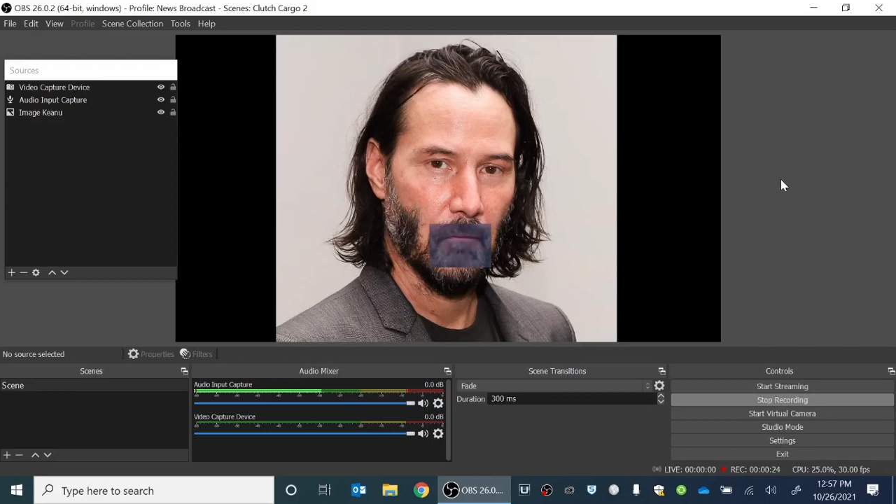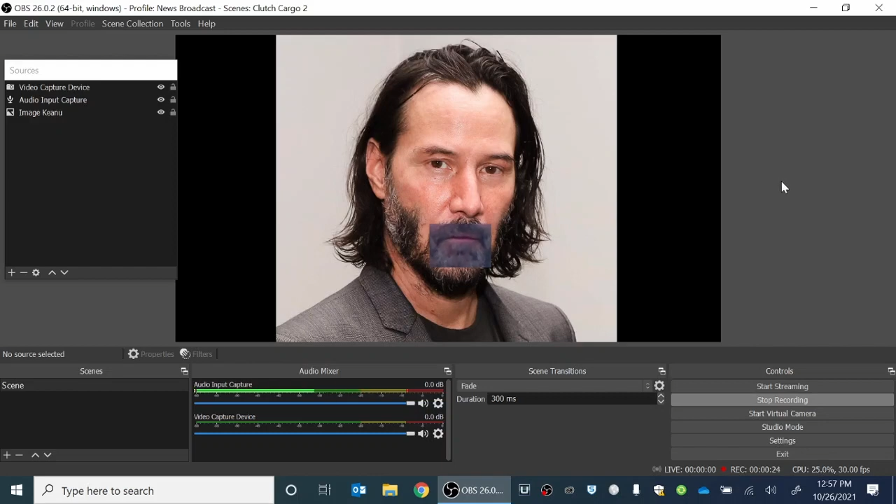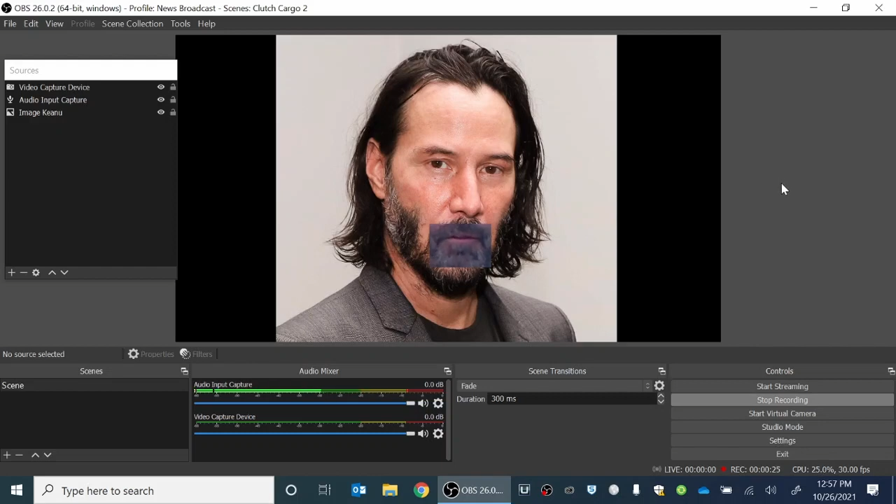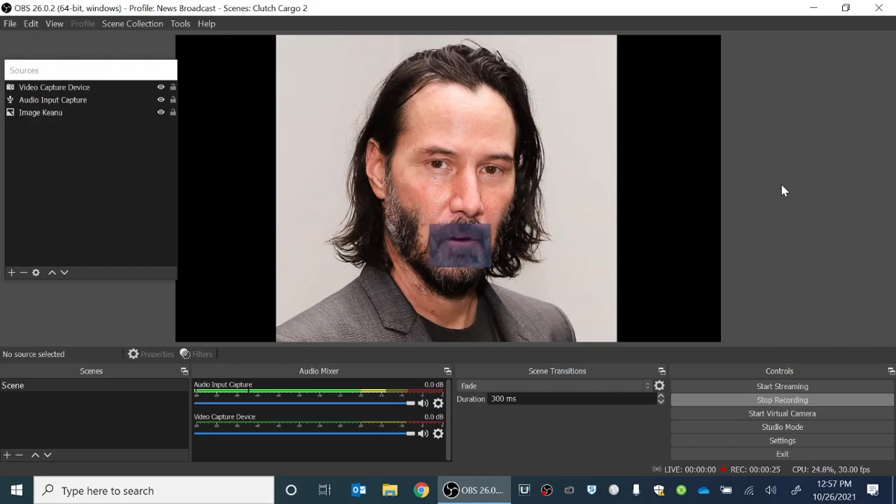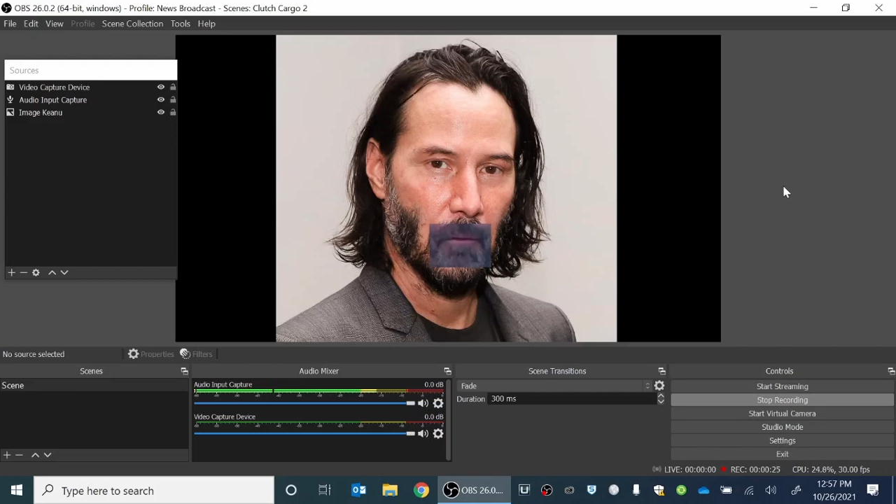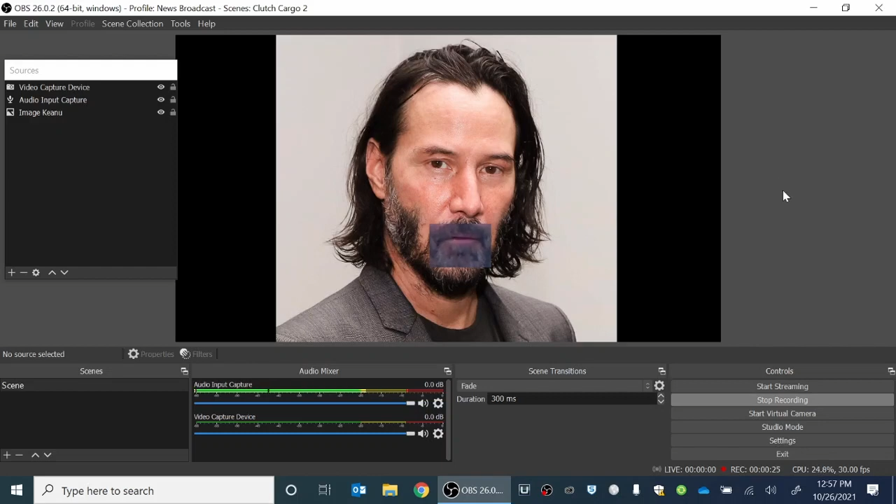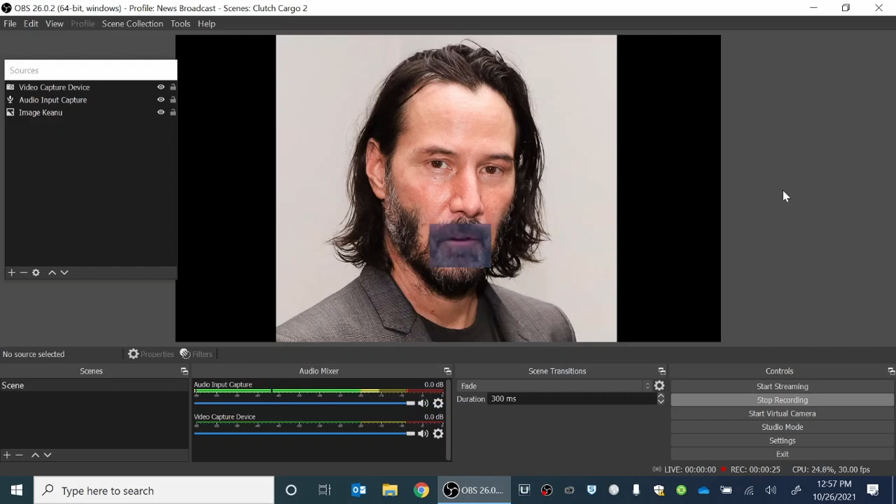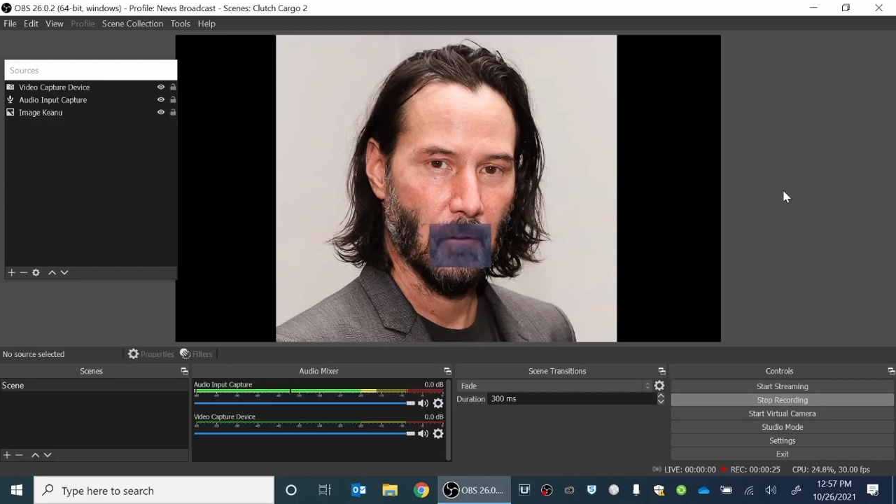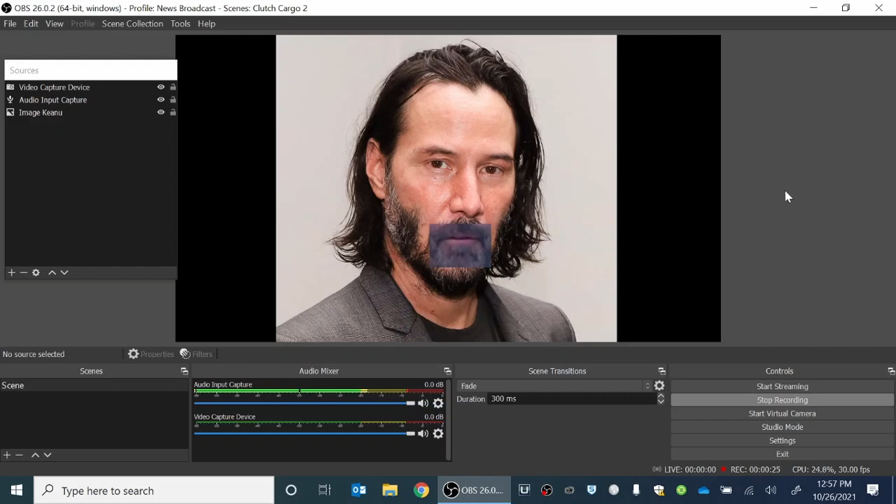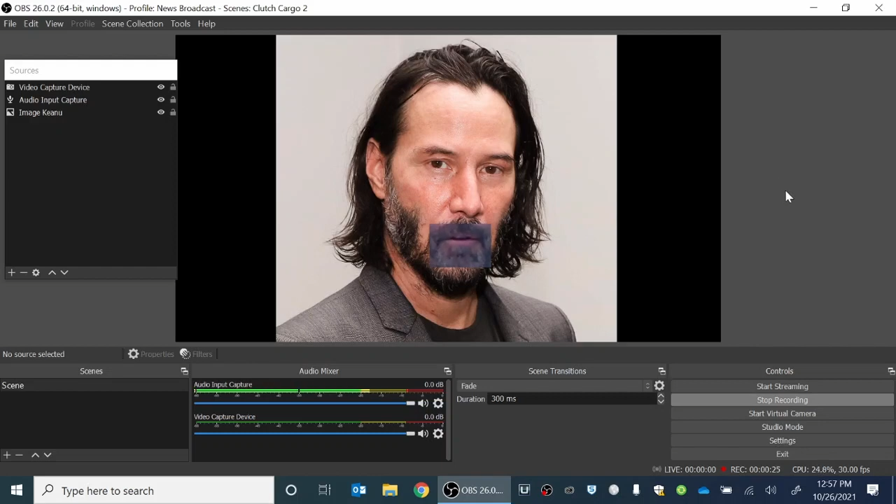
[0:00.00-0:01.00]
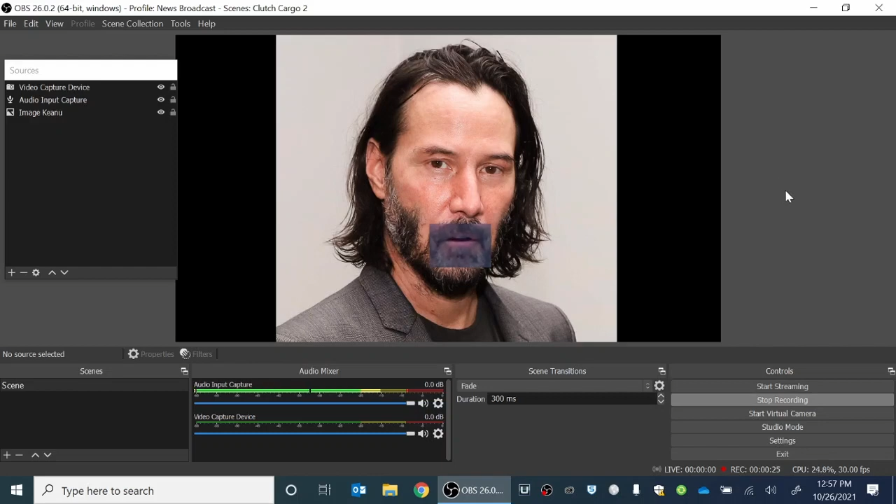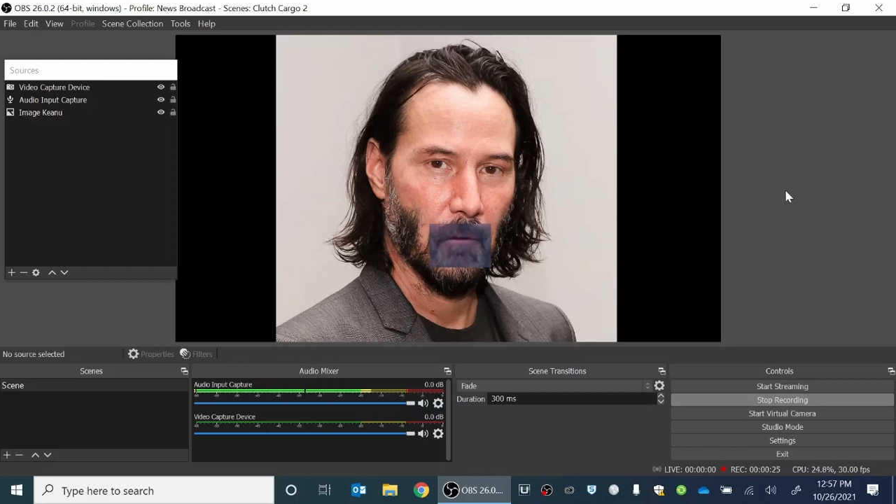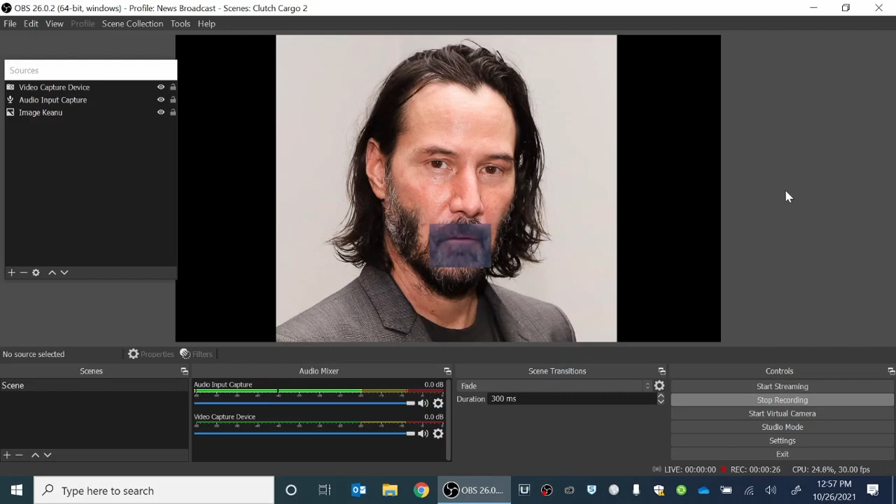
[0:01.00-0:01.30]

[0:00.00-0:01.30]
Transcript: So there you go.